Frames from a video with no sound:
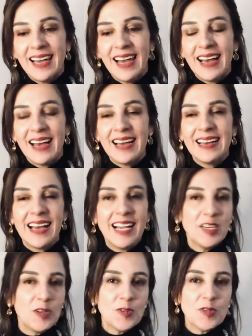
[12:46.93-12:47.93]
I
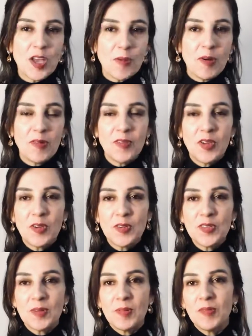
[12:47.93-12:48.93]
know some of
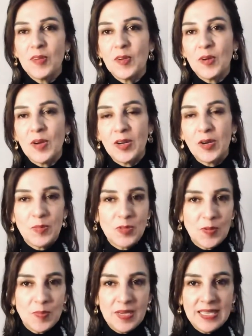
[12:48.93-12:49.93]
you I hope
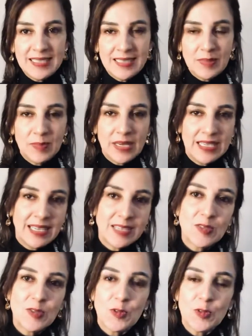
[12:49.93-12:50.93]
to meet in my
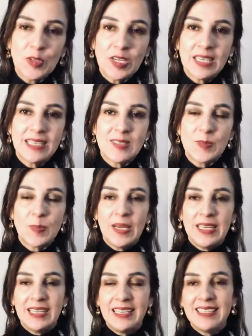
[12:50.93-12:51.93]
next tour in
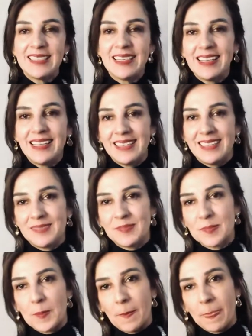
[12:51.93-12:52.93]
Spain and Italy
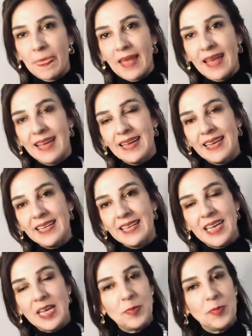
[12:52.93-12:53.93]
in
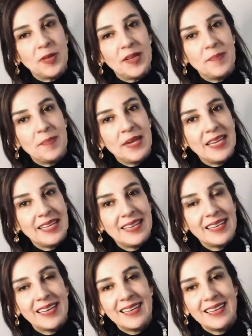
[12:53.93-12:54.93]
April and
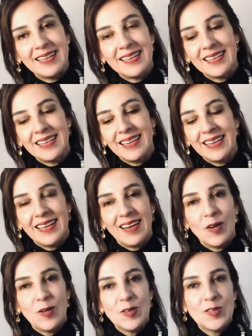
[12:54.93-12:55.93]
May, and
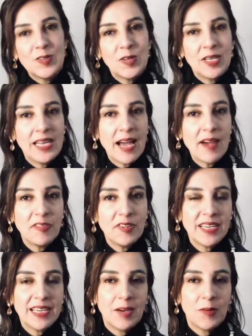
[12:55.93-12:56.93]
also in
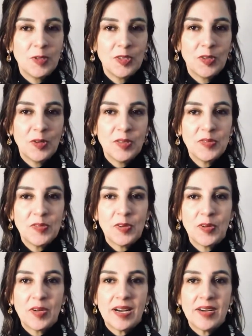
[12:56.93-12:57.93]
Africa. We're going
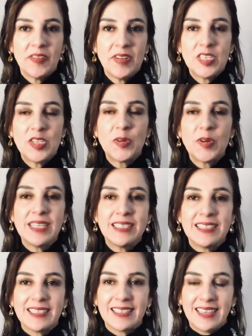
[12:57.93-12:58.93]
for a
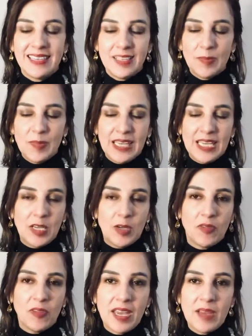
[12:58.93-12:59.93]
retreat in the beginning
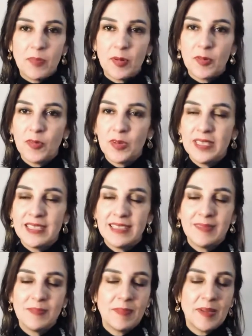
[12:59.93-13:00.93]
of April with
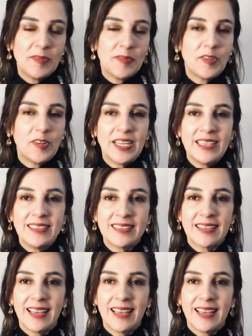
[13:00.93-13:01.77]
my friend